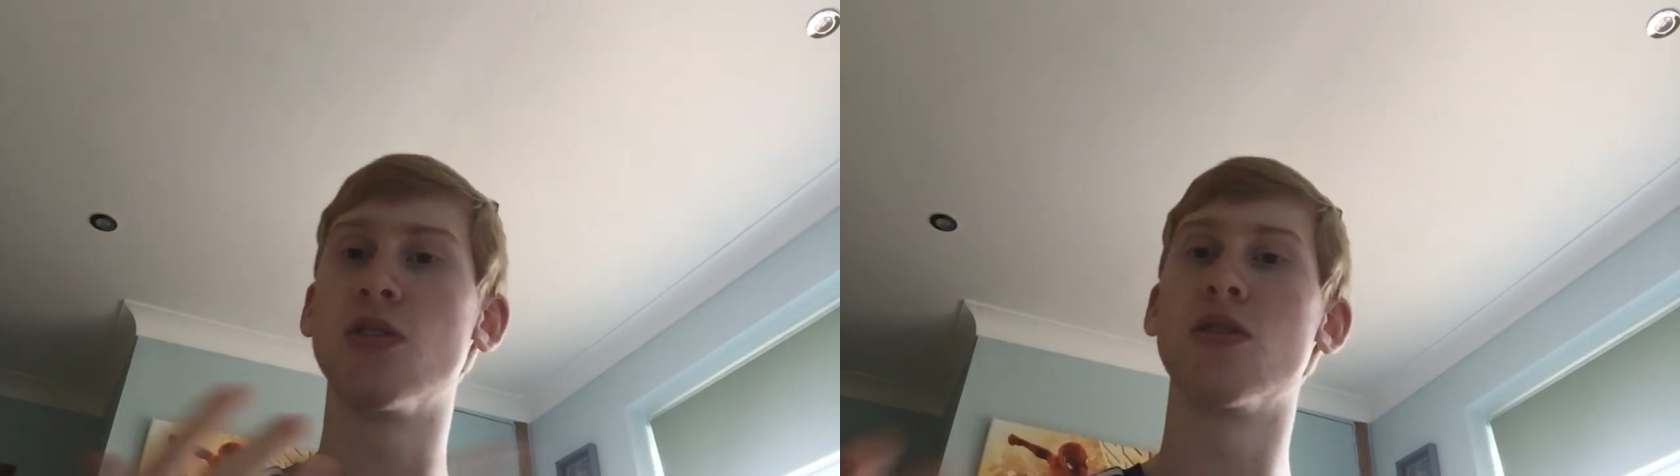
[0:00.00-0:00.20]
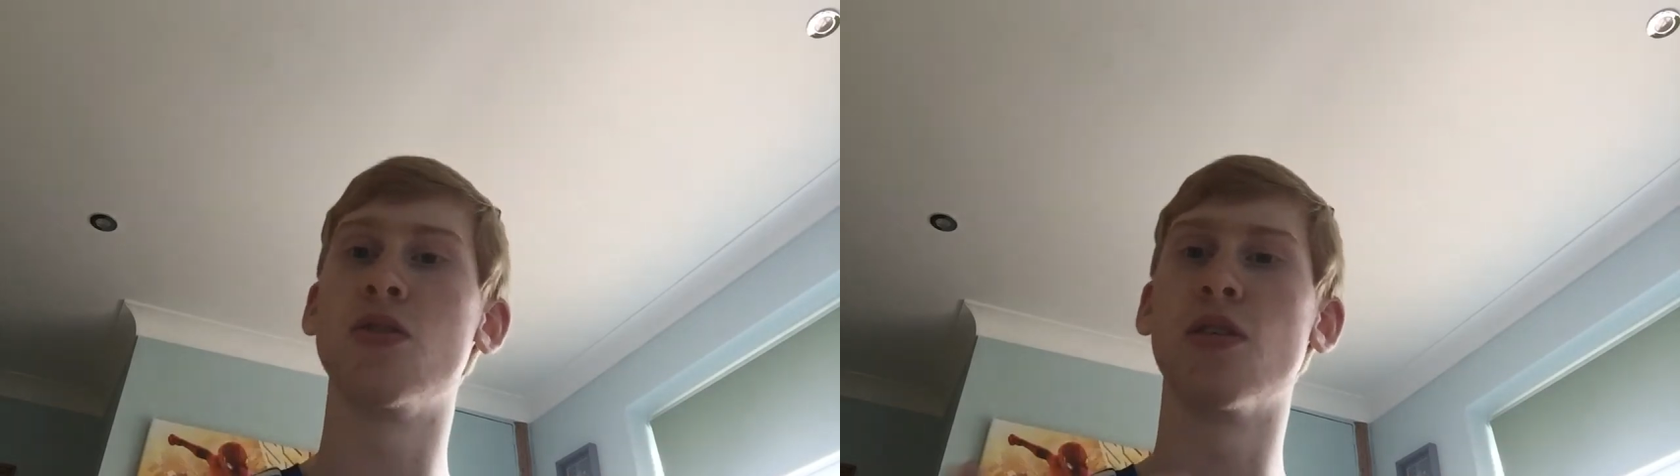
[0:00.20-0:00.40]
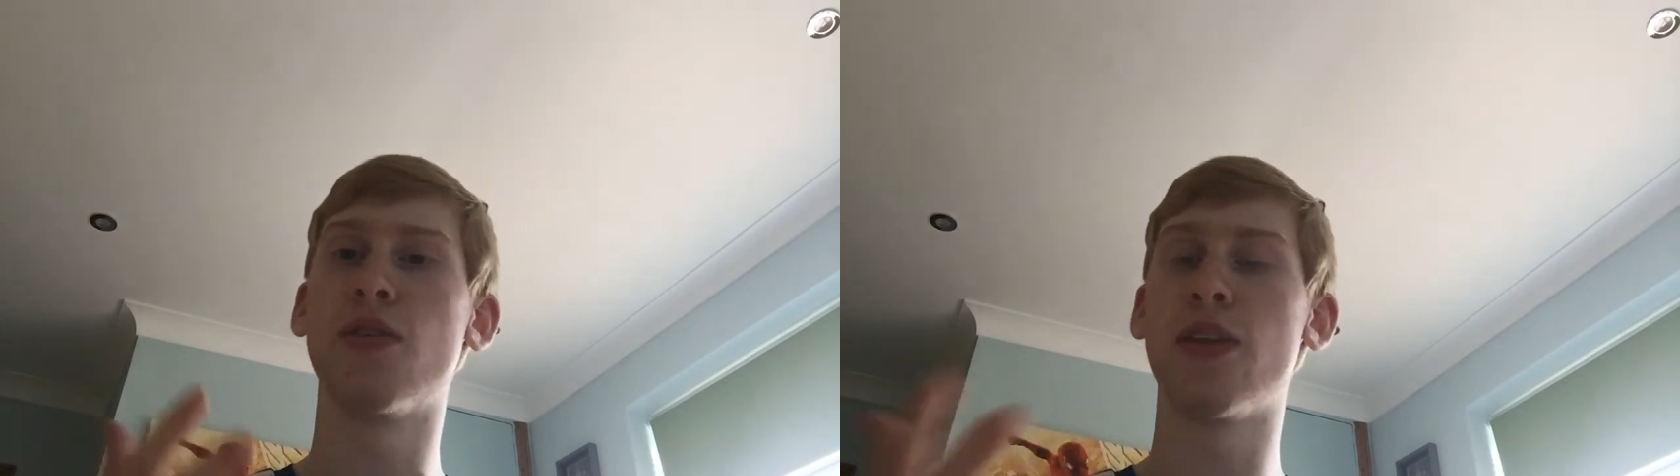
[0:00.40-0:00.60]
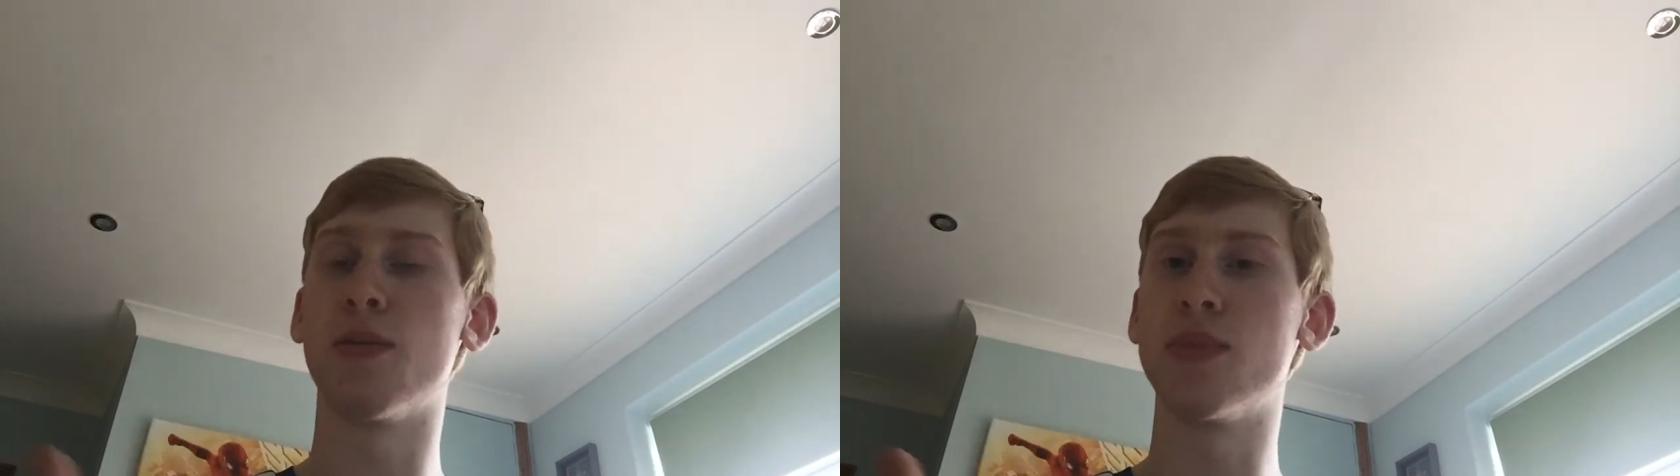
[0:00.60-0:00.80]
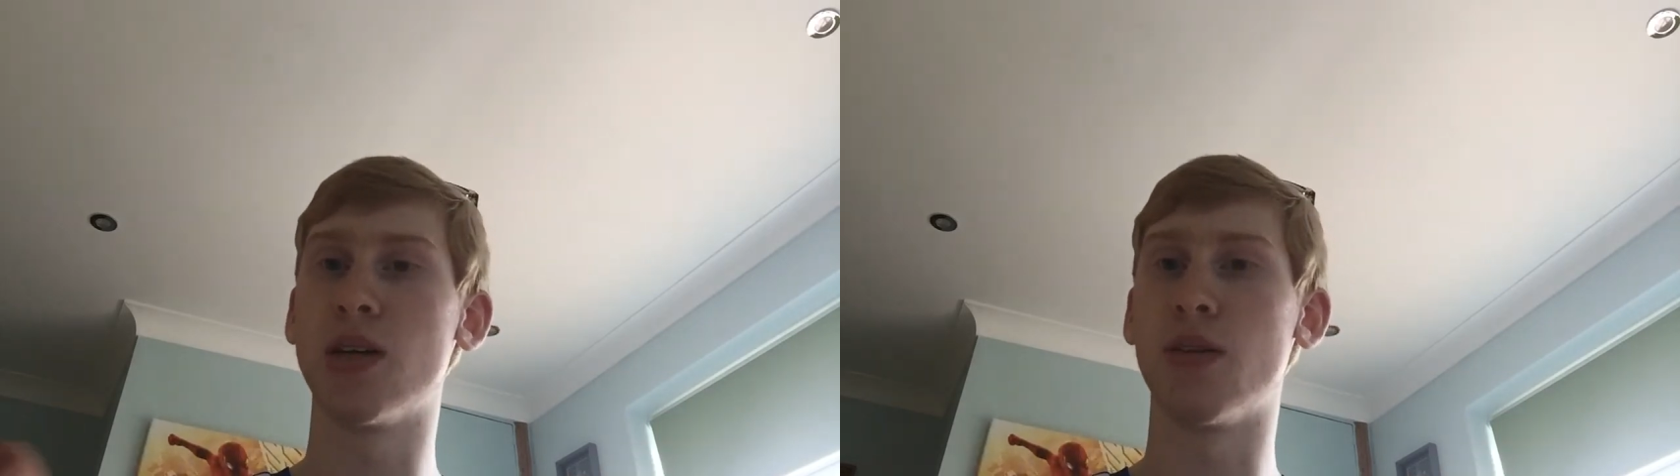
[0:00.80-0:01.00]
to defend
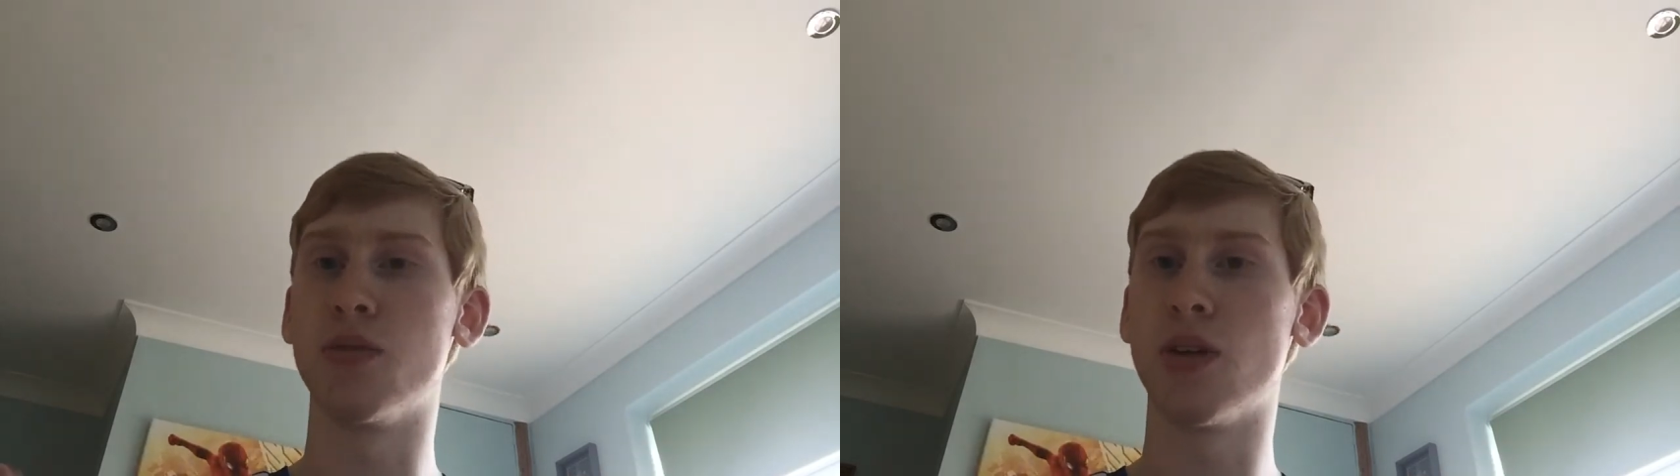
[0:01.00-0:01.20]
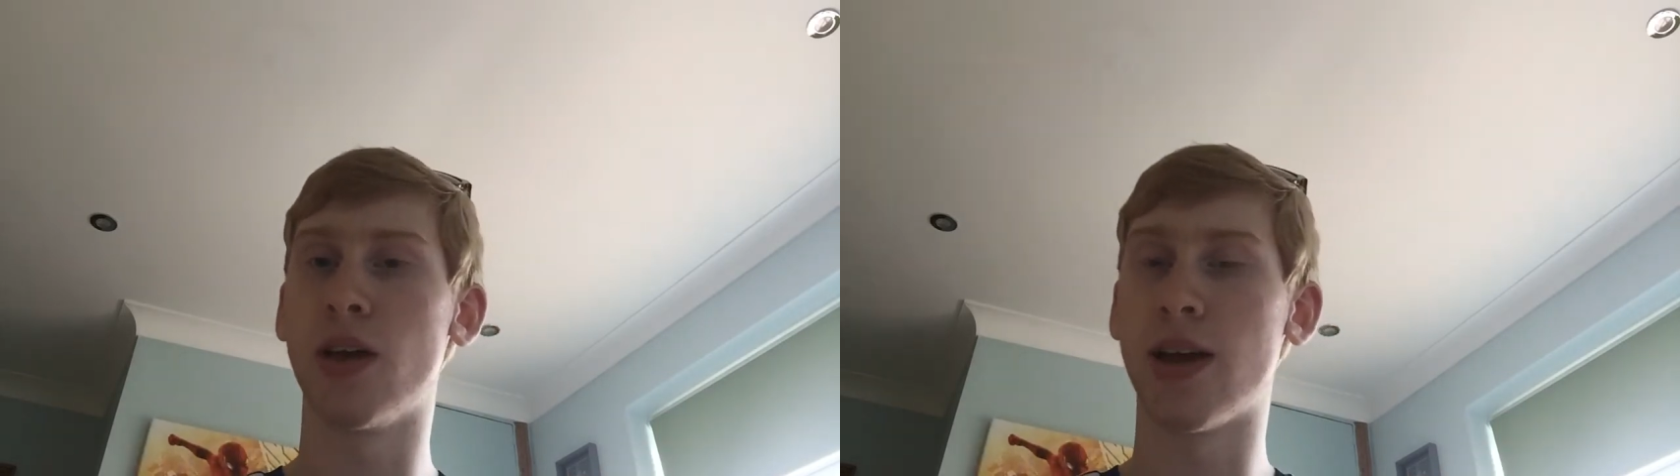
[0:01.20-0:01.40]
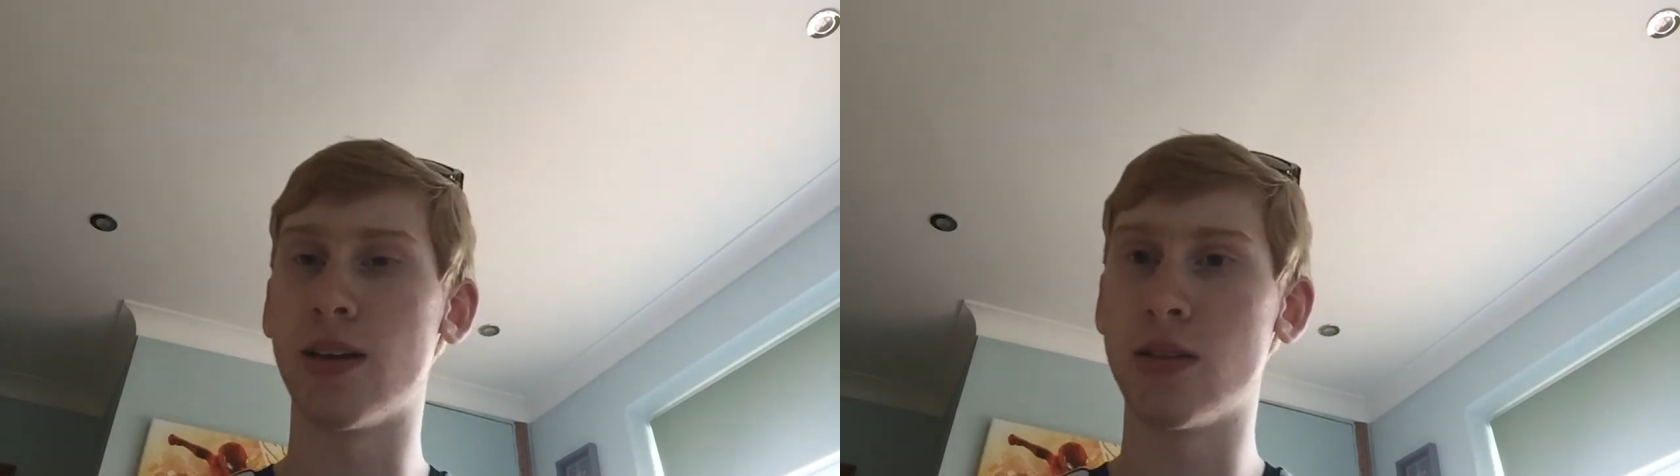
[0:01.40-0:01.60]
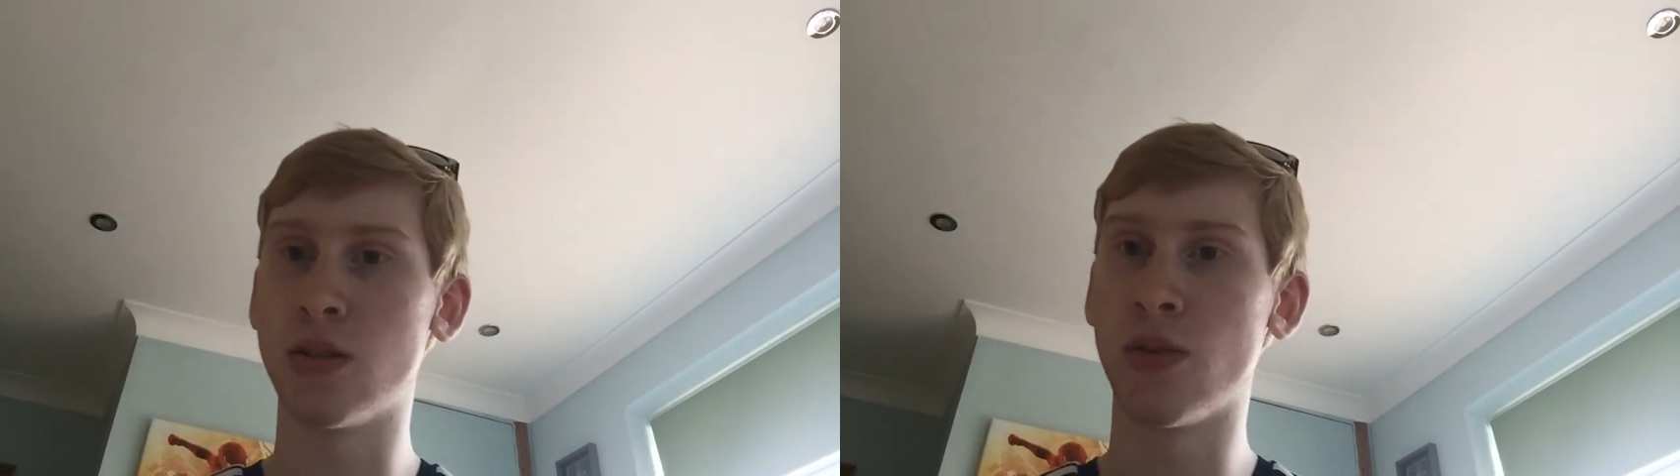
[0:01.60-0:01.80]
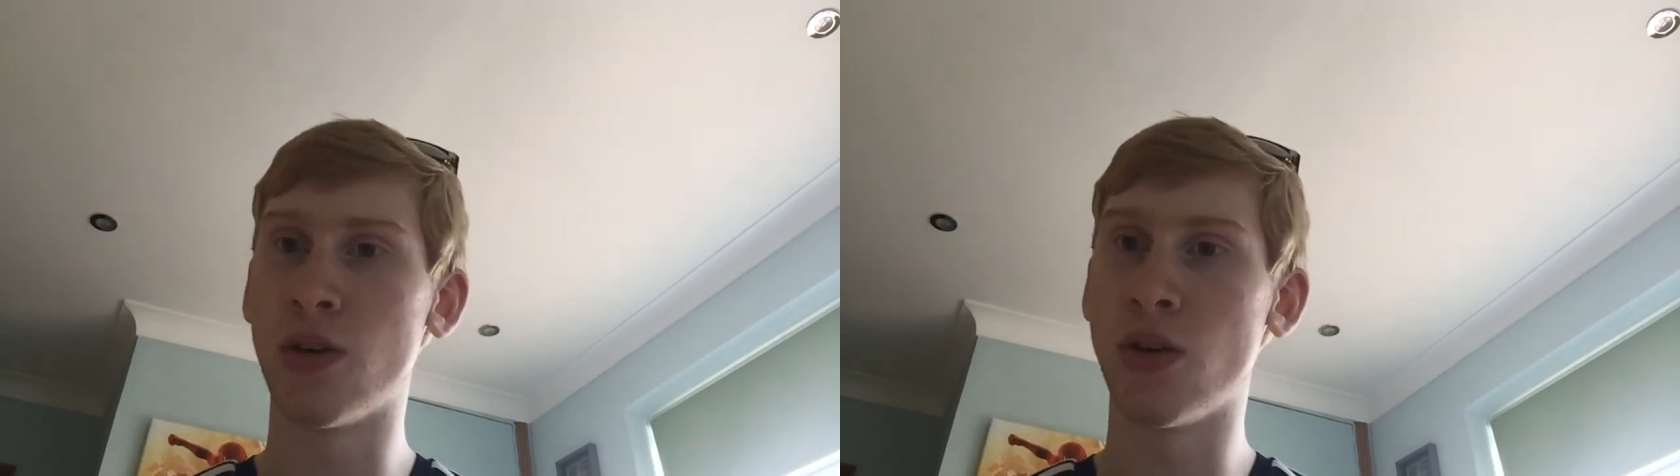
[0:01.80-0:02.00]
themselves against the
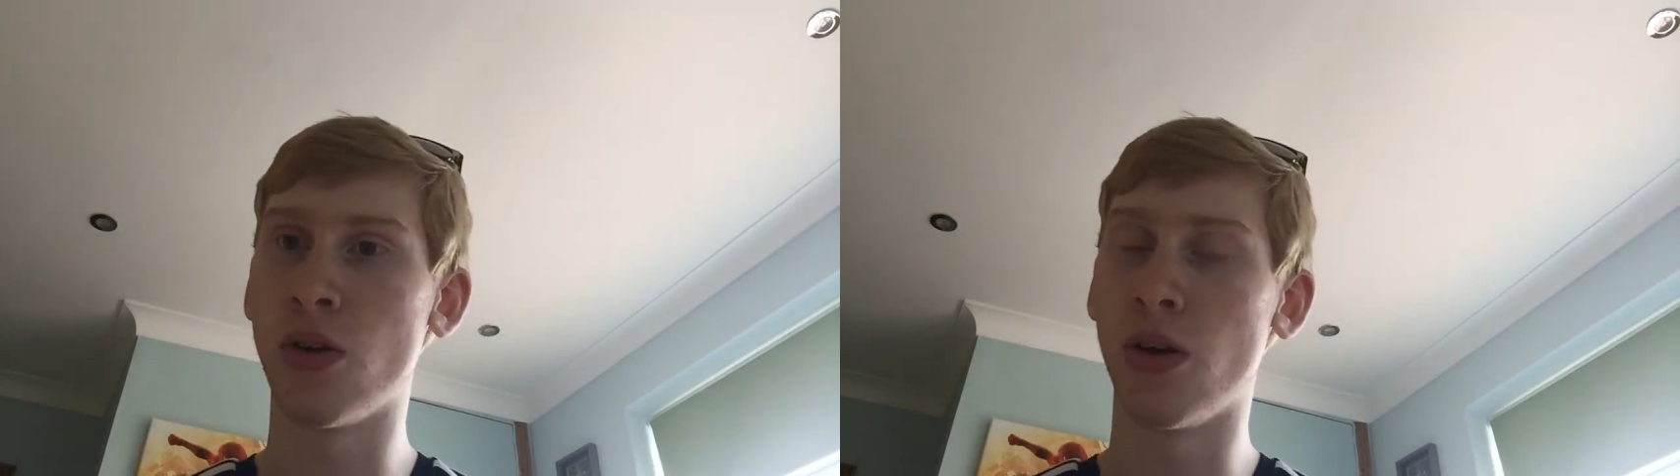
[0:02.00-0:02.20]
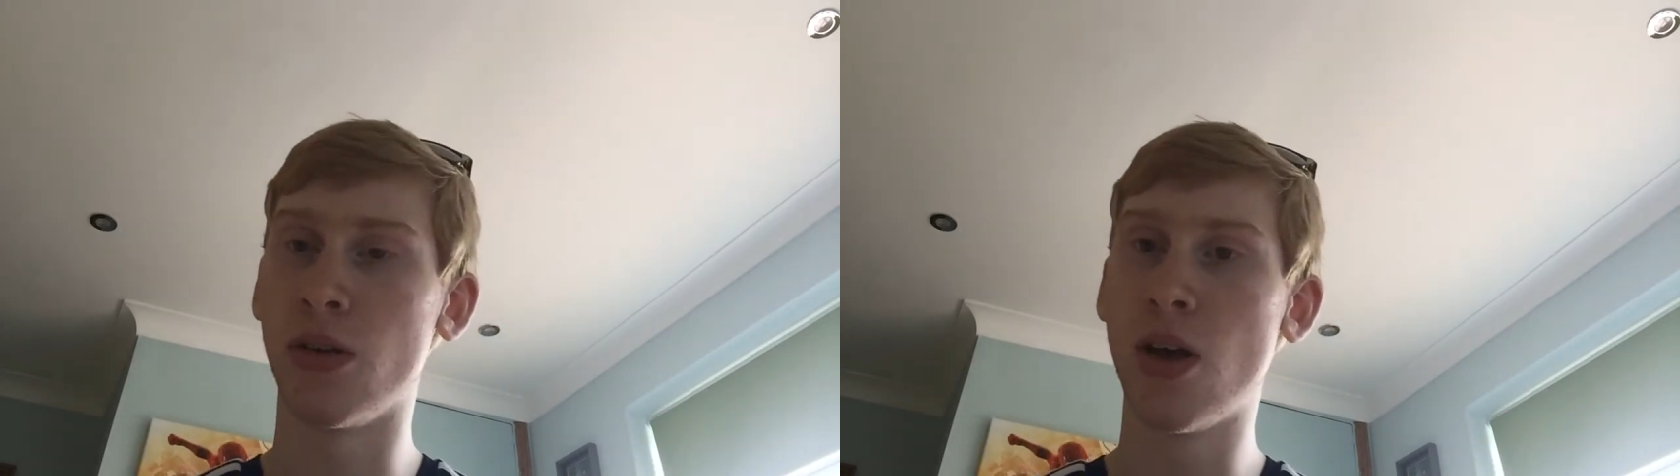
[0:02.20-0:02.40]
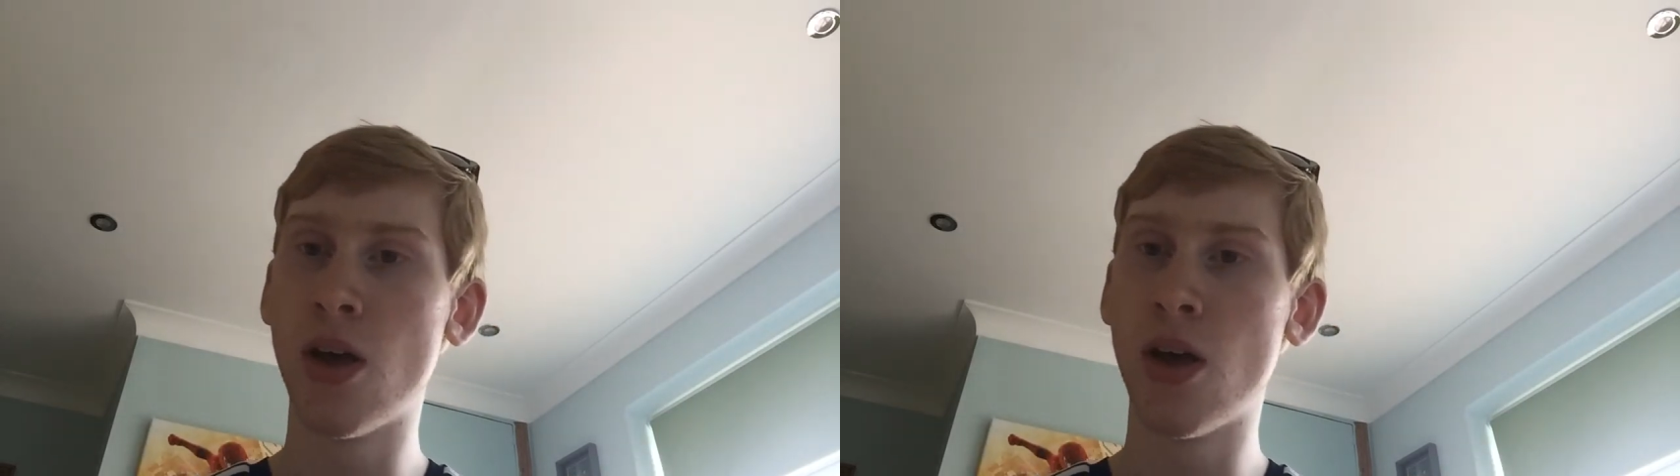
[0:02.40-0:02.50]
Soviet Union